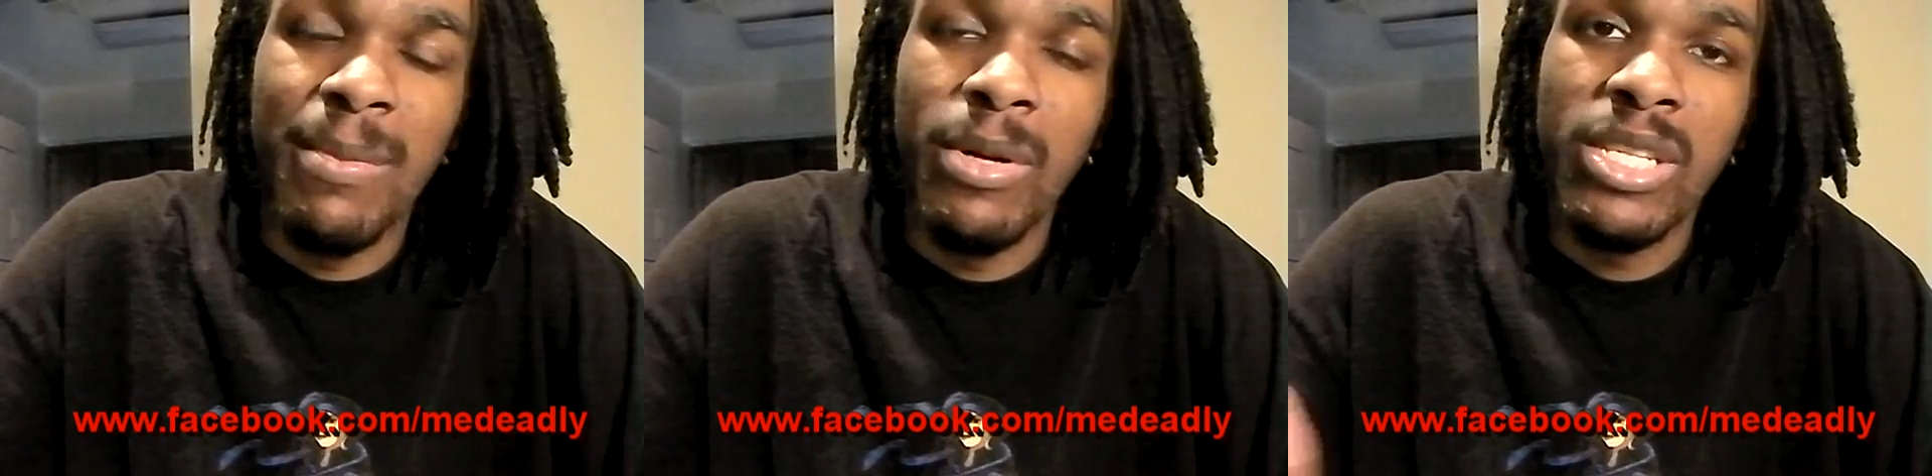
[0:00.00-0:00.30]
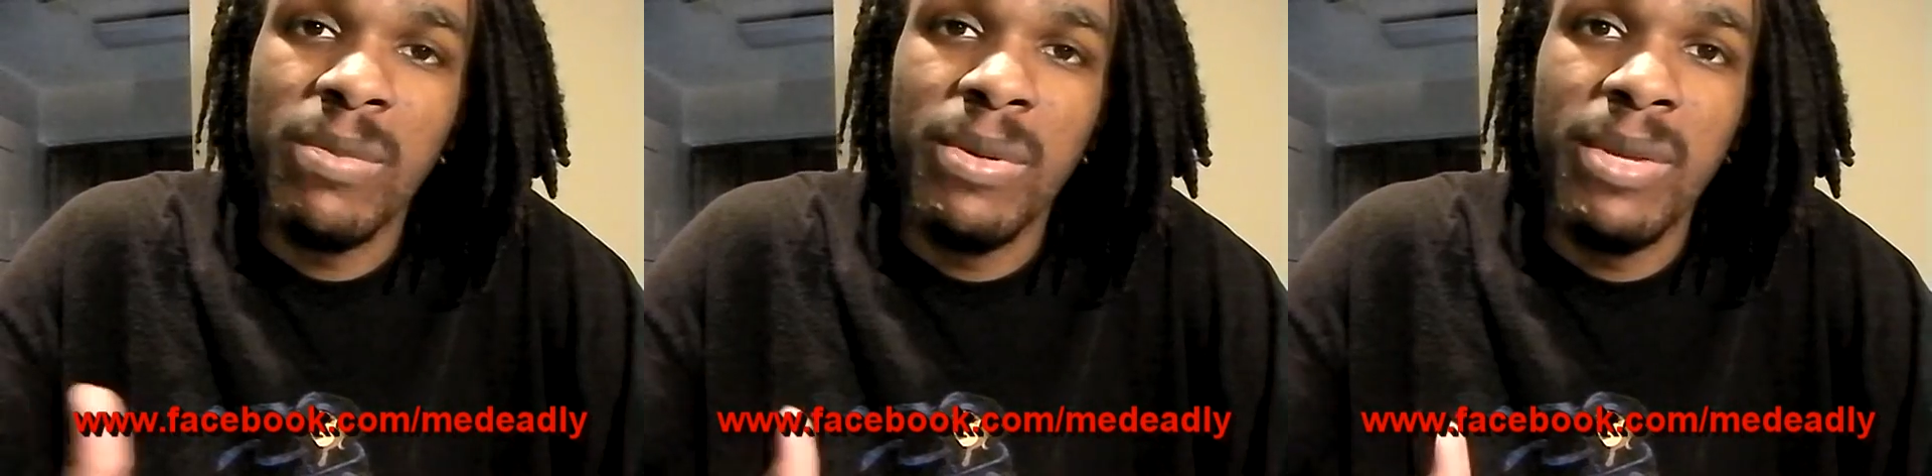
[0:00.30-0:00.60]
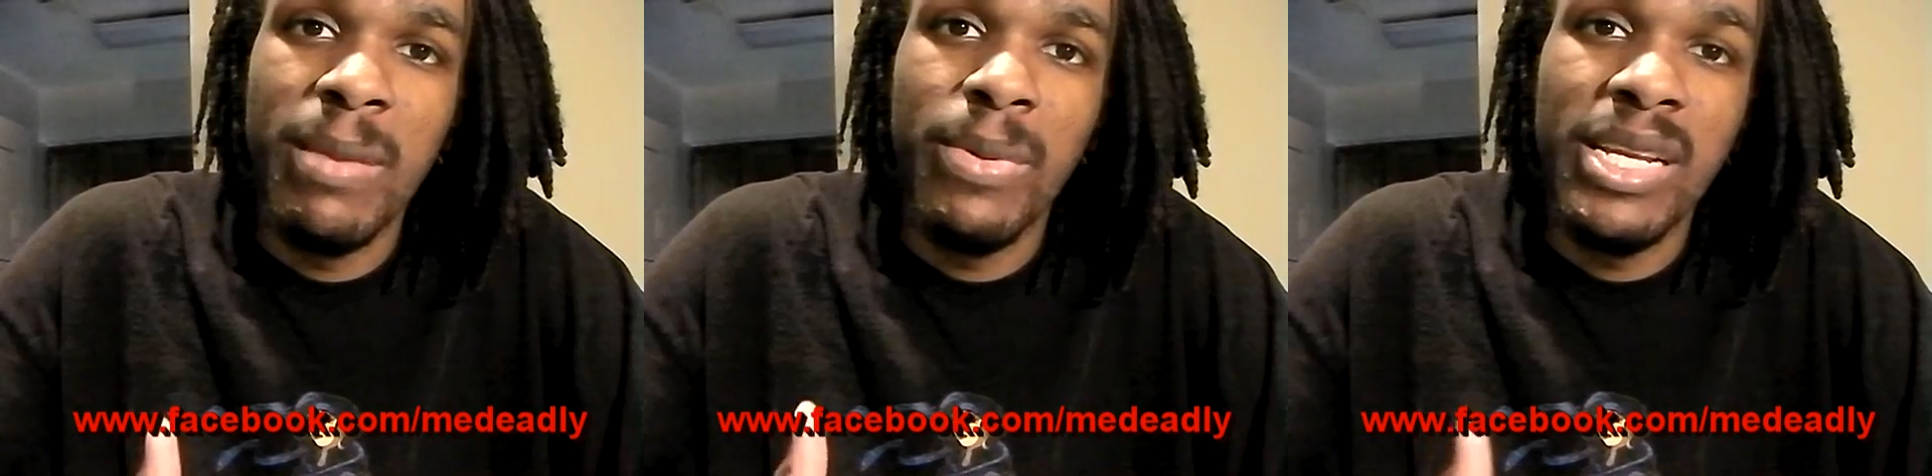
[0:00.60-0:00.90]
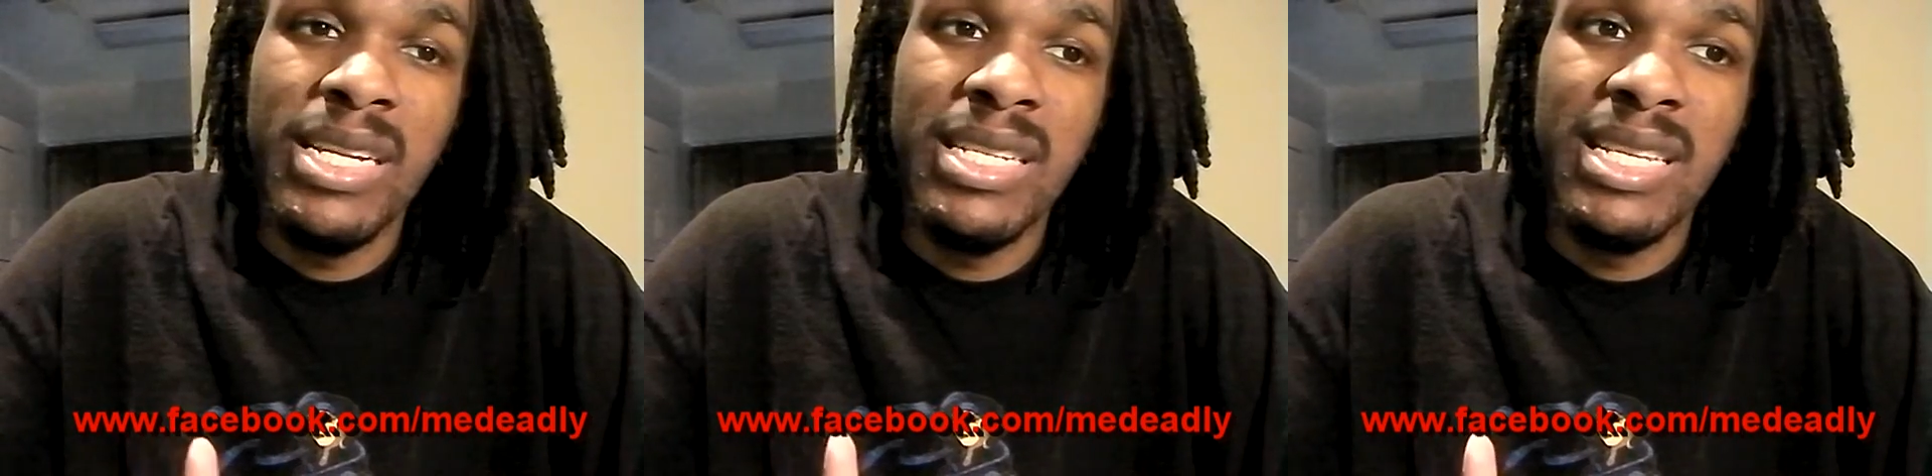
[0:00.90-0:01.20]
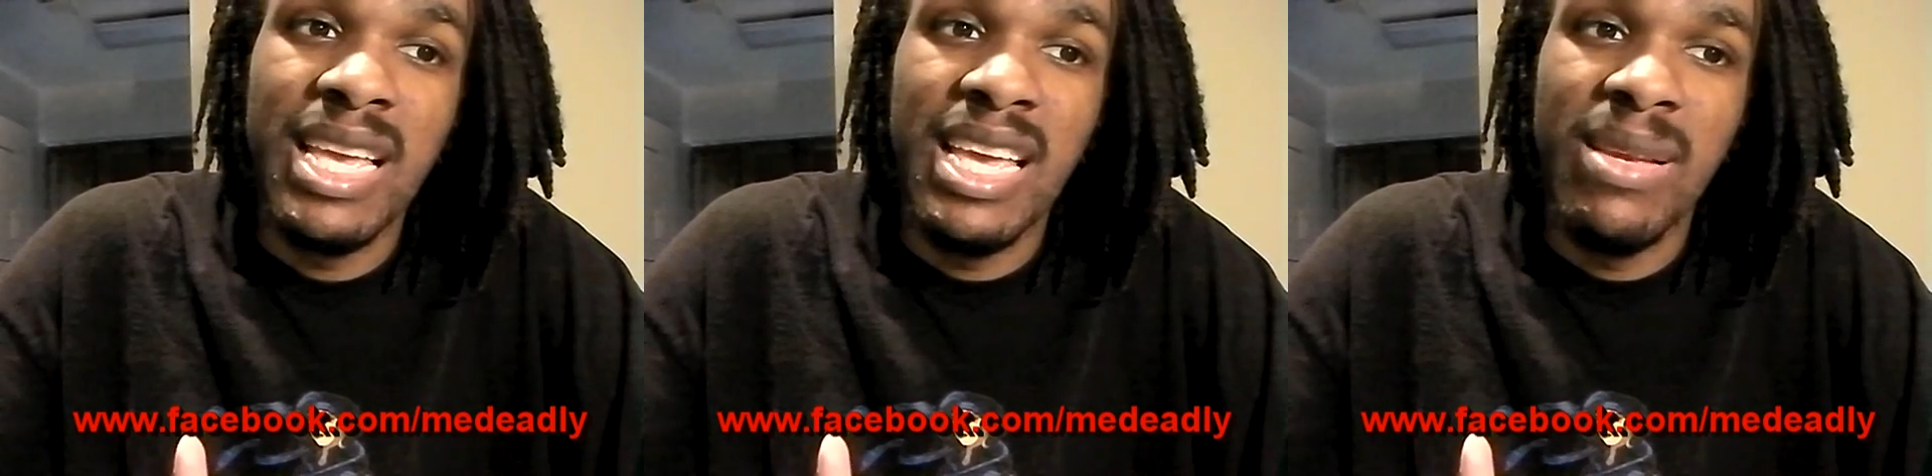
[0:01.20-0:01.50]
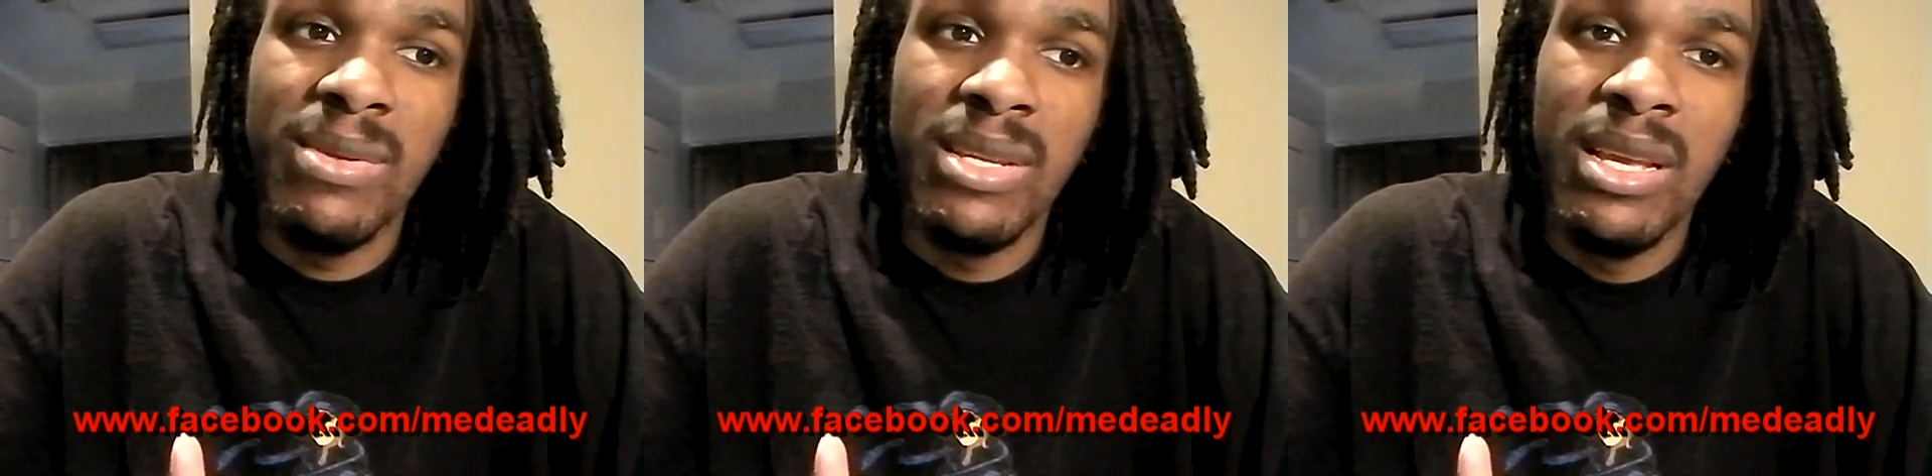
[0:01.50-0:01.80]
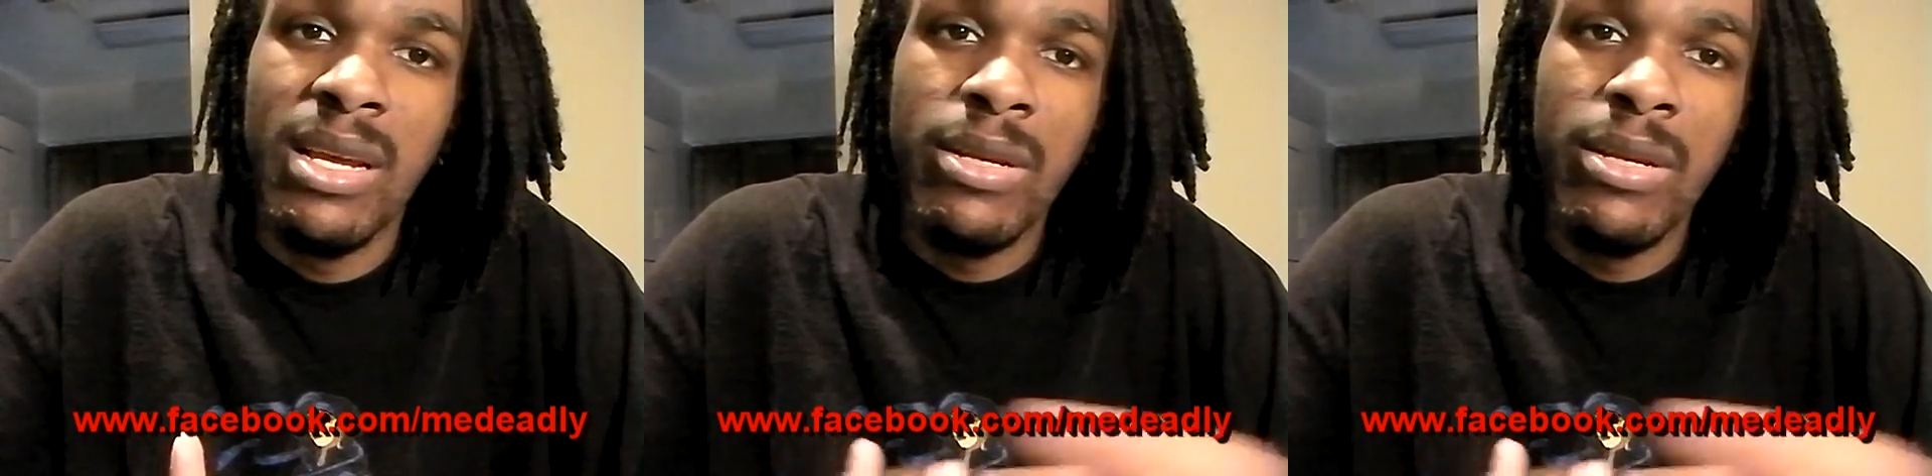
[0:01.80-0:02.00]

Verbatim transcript: Like, most of the people that play these games